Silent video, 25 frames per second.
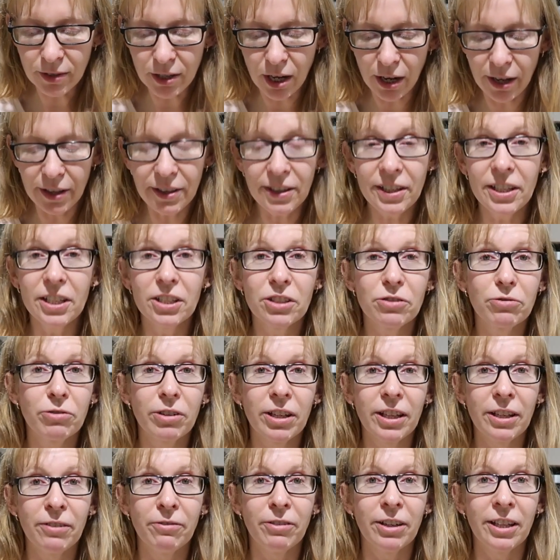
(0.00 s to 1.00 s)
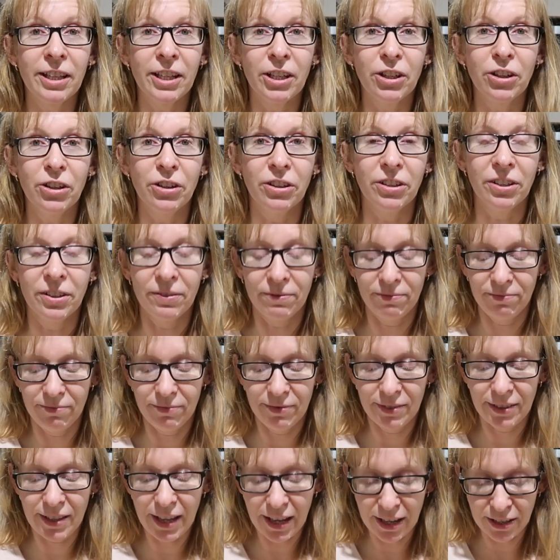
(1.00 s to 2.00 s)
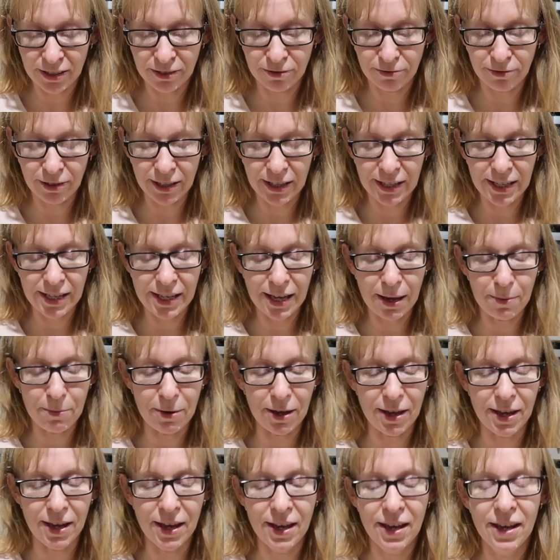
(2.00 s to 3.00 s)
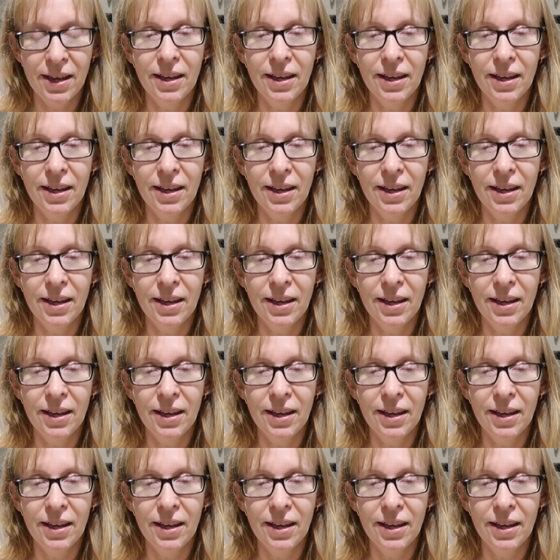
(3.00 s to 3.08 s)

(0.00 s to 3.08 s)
I think it's really, really good. That is really yummy.